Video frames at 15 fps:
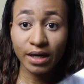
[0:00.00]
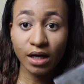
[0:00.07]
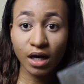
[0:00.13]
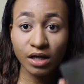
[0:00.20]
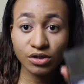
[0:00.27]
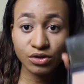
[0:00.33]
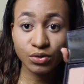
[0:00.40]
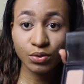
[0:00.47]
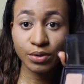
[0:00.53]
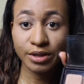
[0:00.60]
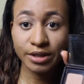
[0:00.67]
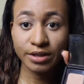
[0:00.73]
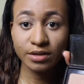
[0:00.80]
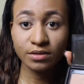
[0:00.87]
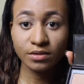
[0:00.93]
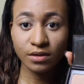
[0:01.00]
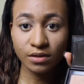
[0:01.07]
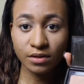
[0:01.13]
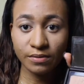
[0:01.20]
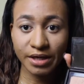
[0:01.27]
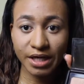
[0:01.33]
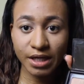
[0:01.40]
contour on
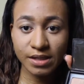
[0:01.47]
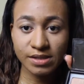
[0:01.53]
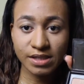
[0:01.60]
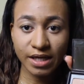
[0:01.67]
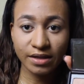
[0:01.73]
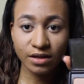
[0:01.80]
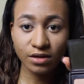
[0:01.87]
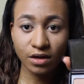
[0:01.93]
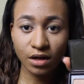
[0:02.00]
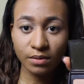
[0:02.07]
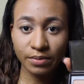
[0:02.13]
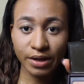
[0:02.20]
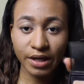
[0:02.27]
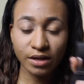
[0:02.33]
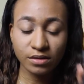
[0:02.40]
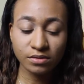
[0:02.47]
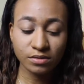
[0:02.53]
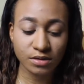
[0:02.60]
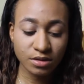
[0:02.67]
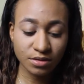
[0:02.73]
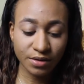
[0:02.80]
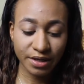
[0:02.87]
the right hand side, the dark brown,
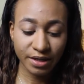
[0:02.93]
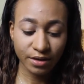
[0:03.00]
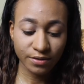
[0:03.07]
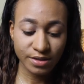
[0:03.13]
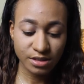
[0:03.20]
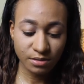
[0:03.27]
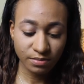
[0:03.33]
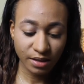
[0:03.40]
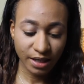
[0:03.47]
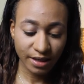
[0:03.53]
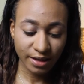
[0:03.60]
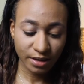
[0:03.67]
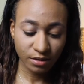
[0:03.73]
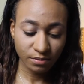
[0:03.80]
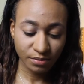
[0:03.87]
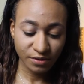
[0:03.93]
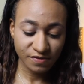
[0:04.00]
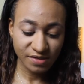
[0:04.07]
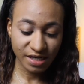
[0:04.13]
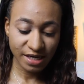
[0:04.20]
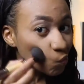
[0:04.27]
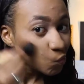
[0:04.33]
so I always apply that on both
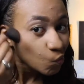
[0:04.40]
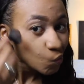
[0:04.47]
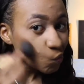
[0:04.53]
sides.